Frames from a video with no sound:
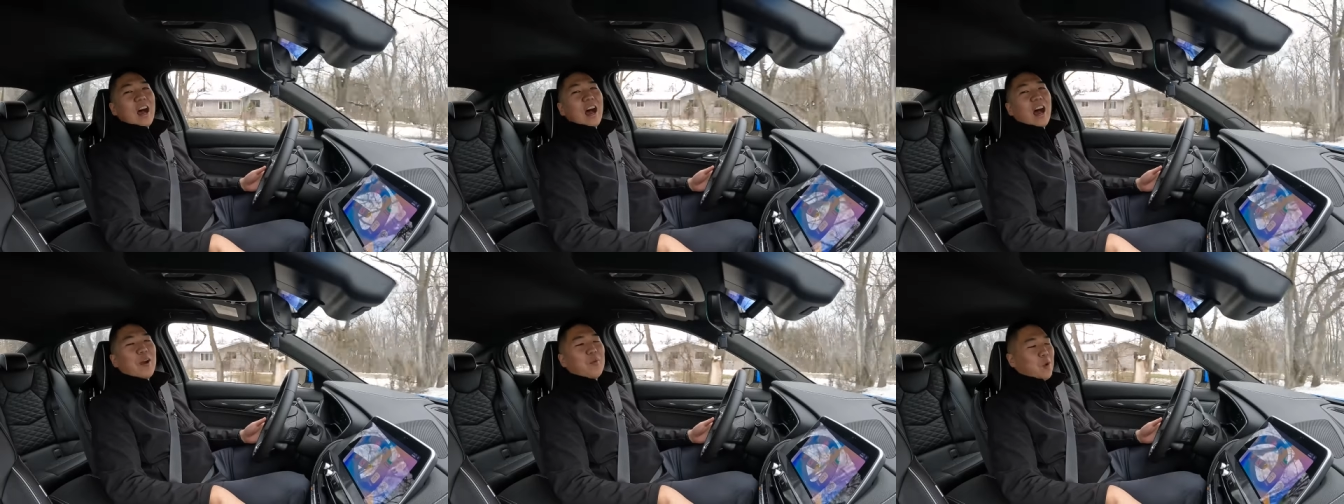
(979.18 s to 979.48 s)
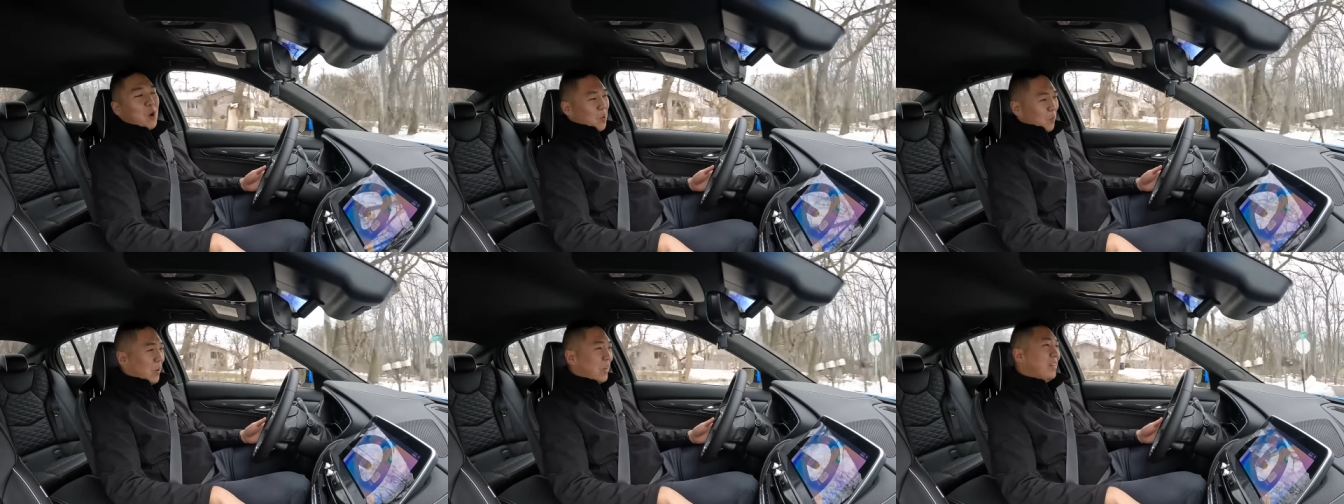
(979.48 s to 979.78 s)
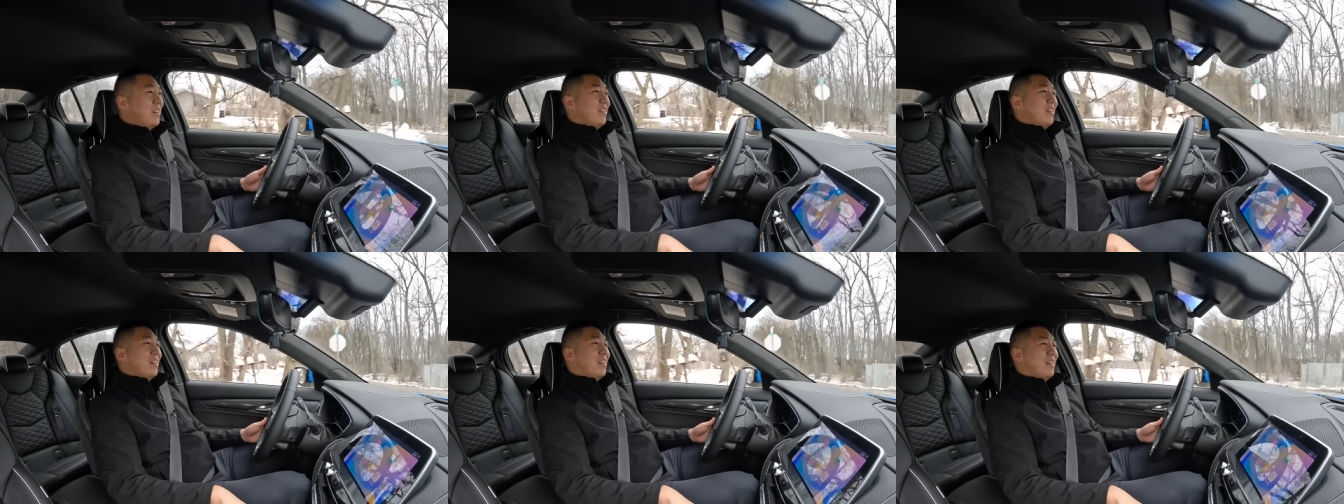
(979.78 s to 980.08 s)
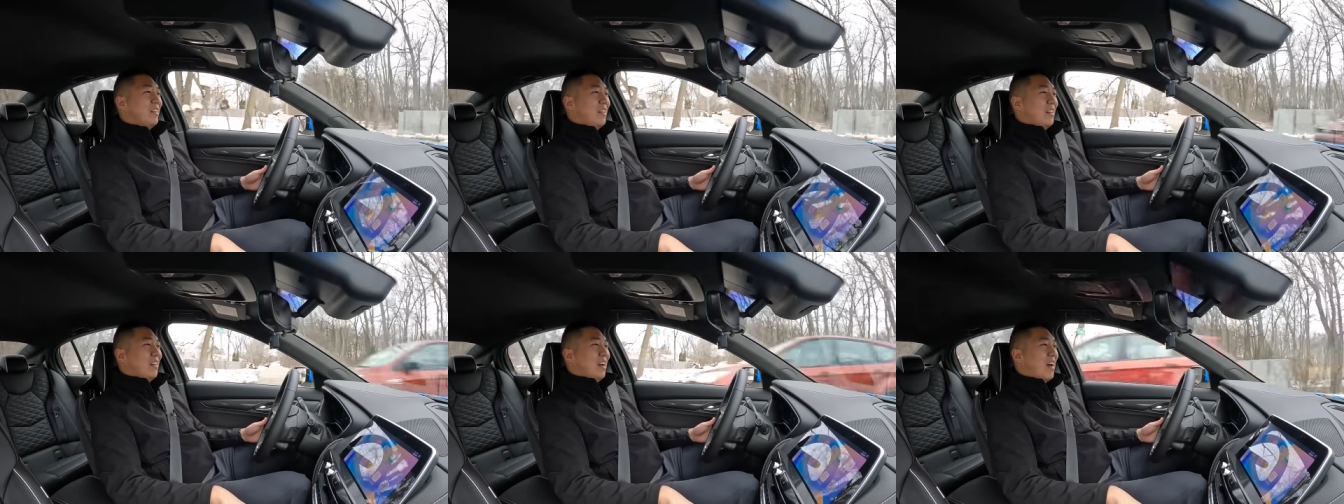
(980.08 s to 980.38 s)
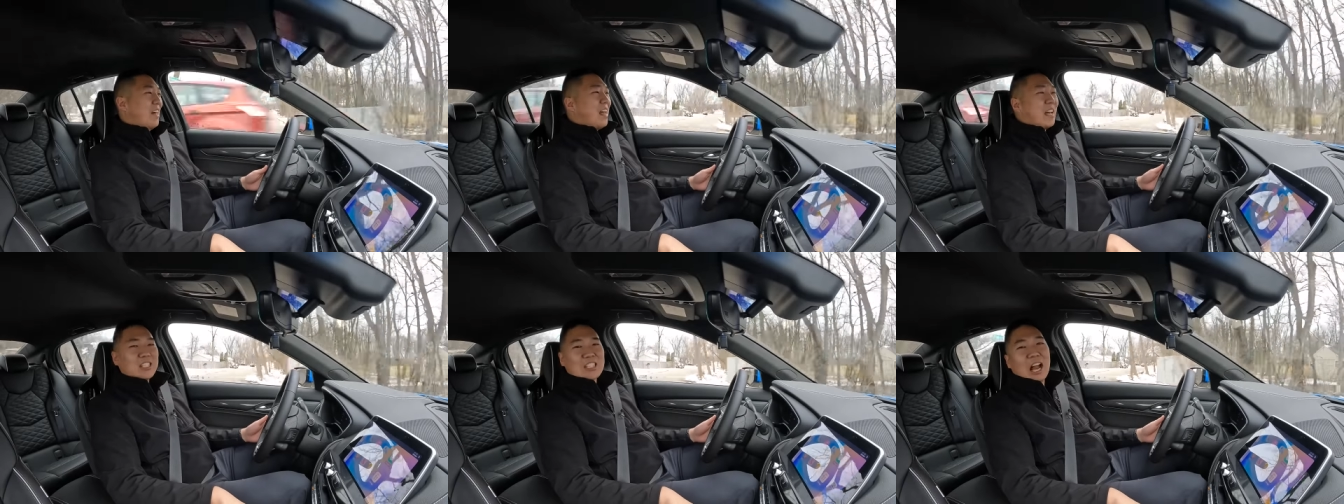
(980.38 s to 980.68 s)
I want one
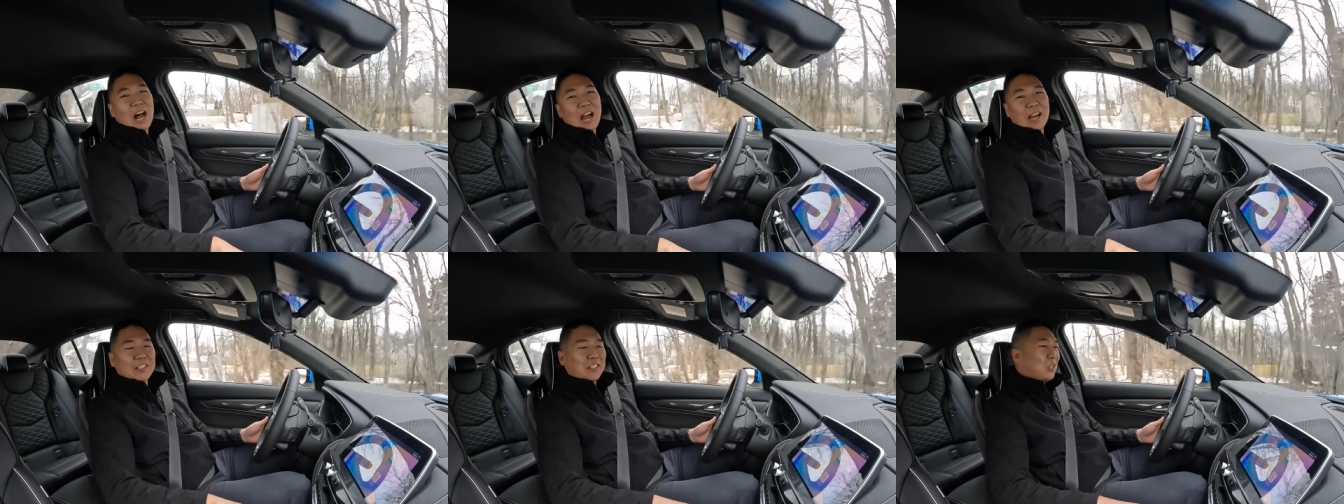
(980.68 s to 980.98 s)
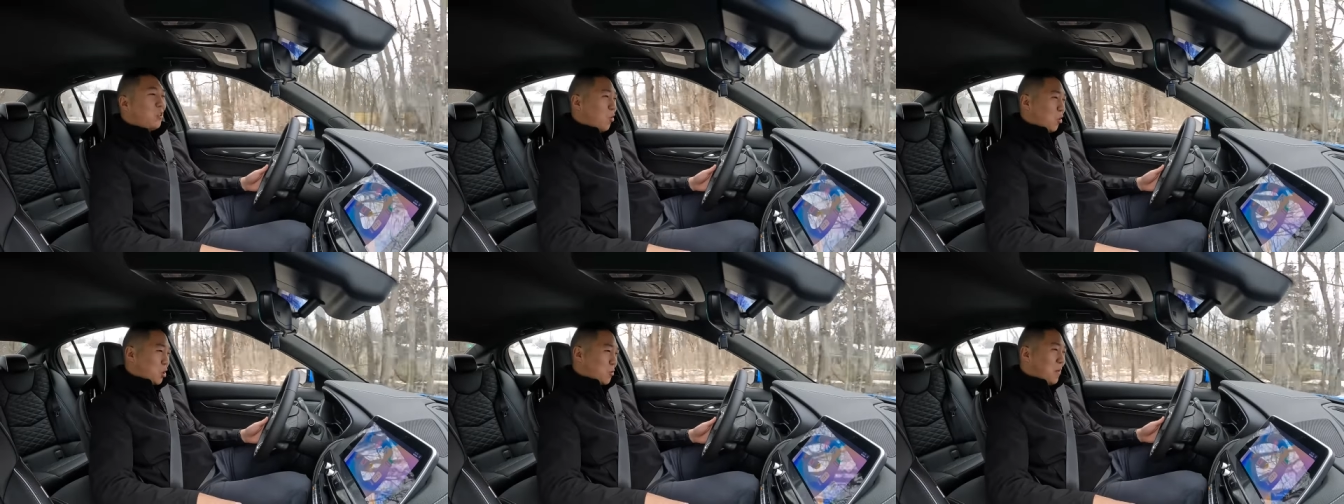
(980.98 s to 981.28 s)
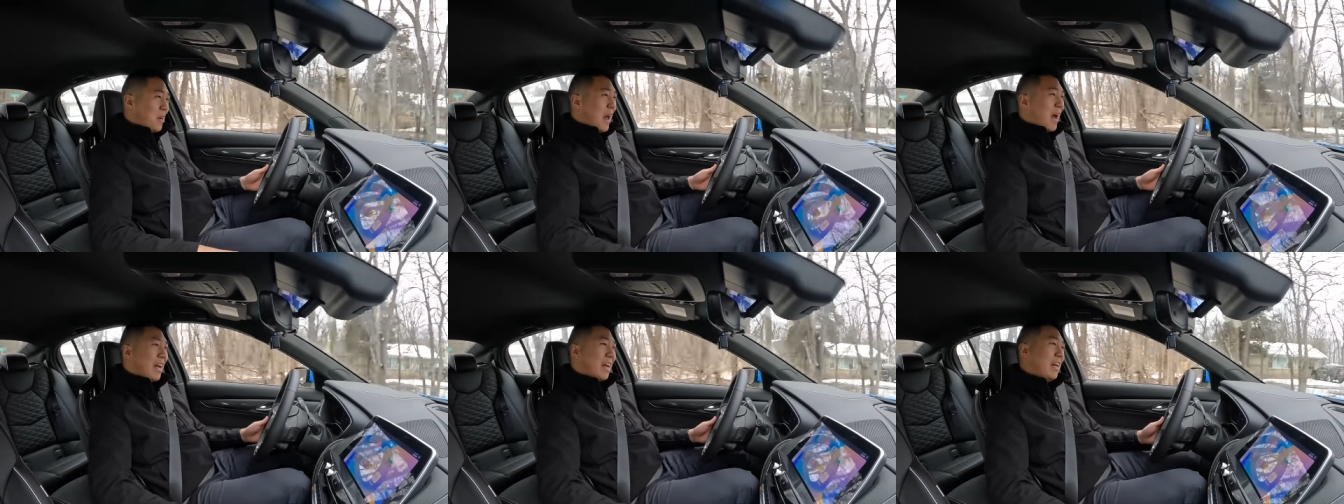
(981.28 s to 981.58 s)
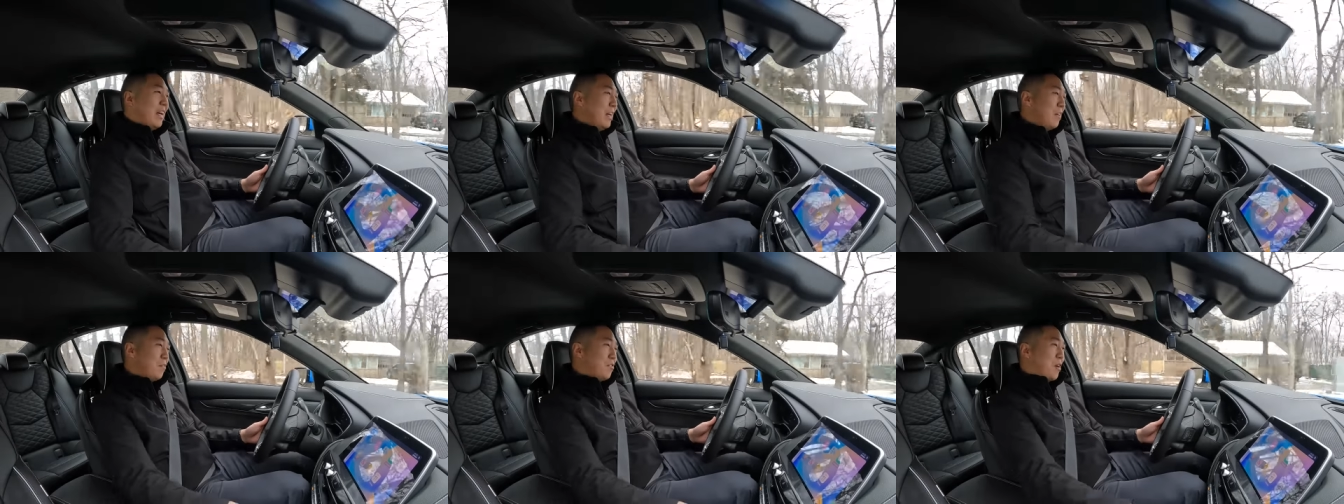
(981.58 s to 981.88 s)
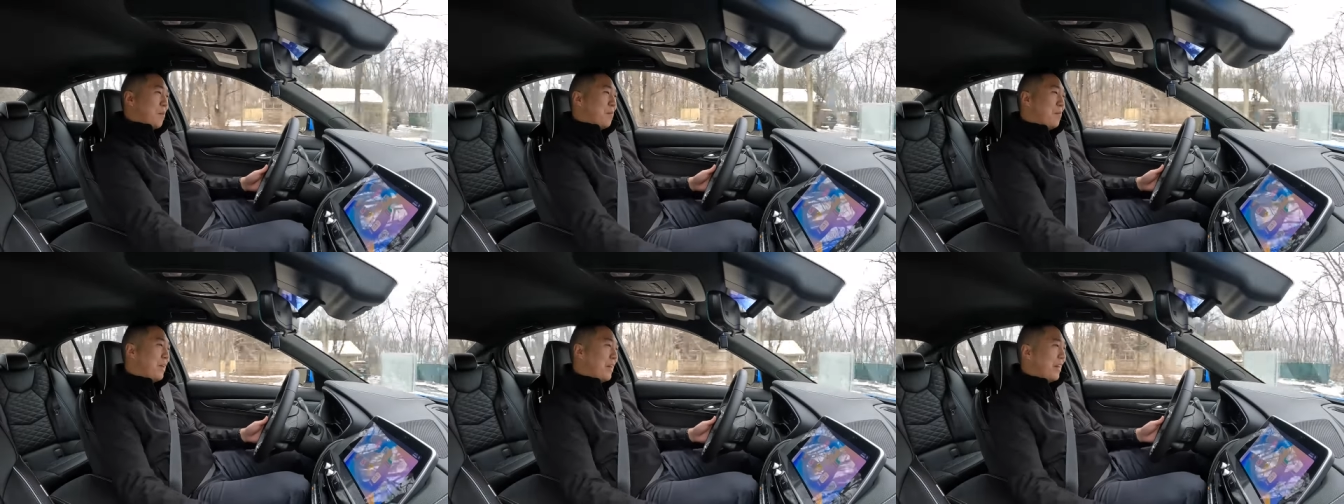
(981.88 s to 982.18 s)
and that's the highest endorsement I can give
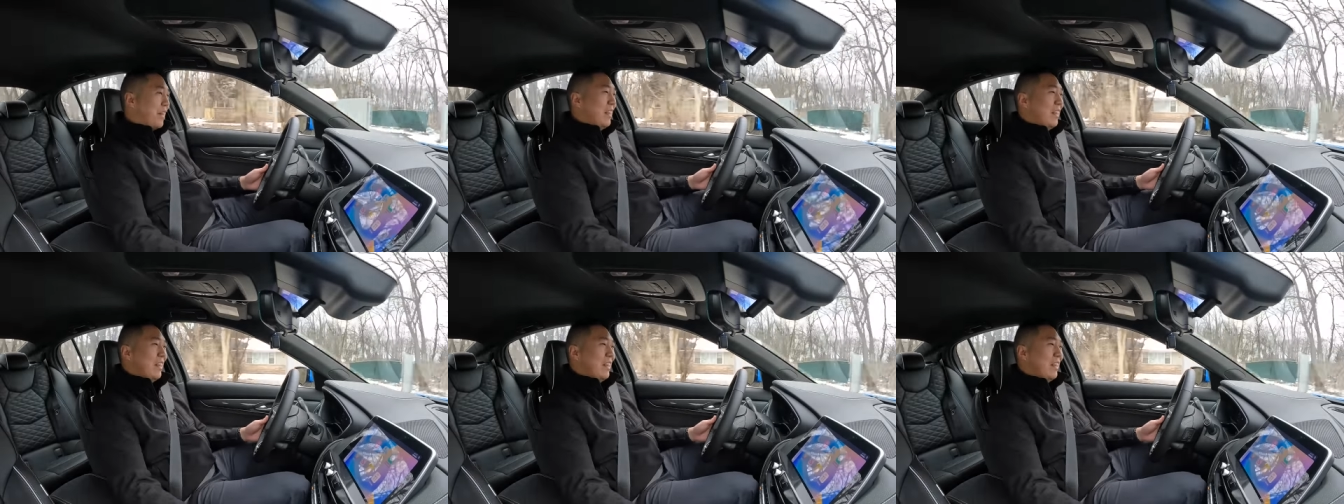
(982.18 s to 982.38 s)
something.